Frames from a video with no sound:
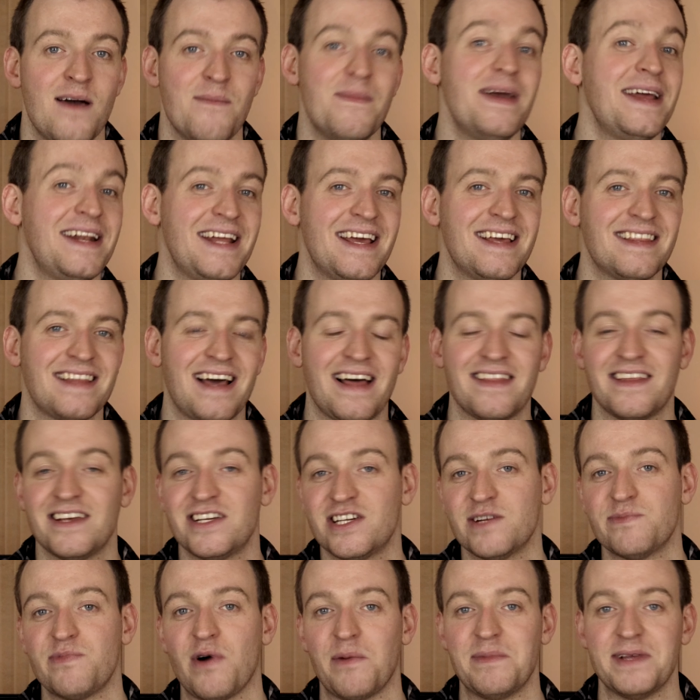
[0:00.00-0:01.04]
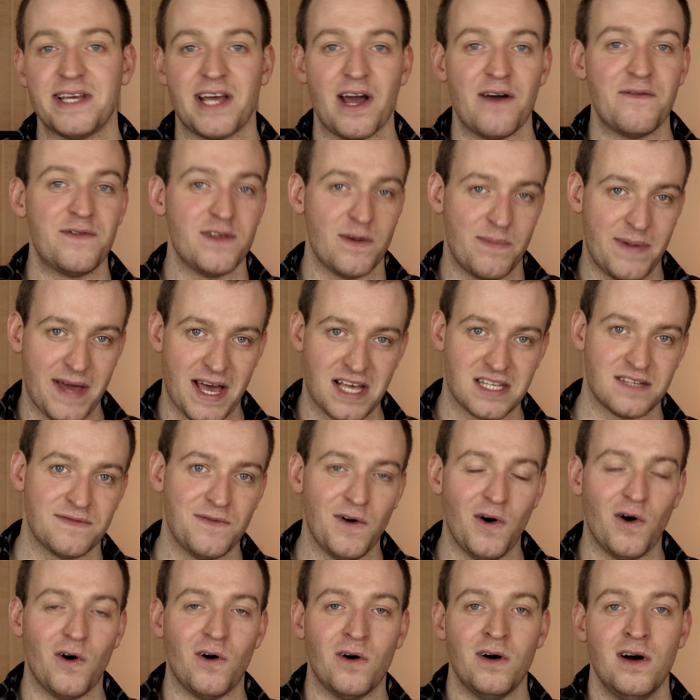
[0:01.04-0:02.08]
meaning that they should probably go for the
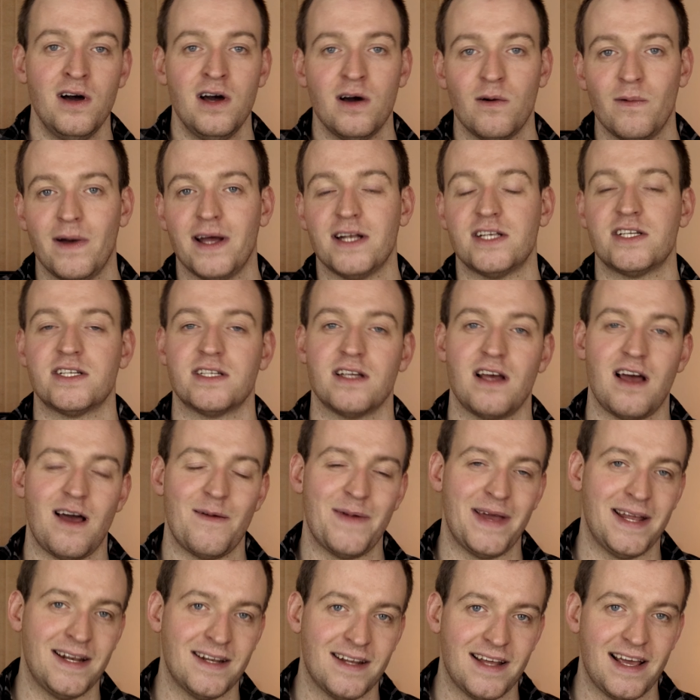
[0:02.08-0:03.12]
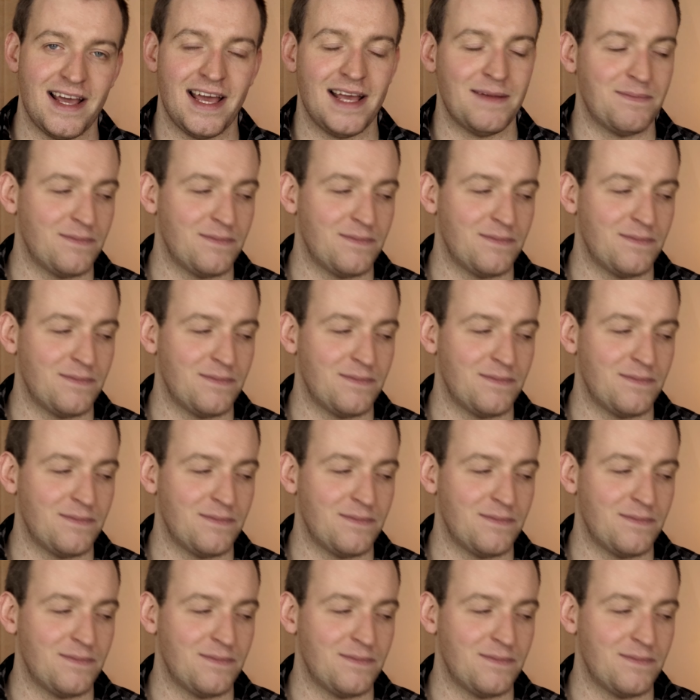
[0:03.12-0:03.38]
PS4, which, I mean,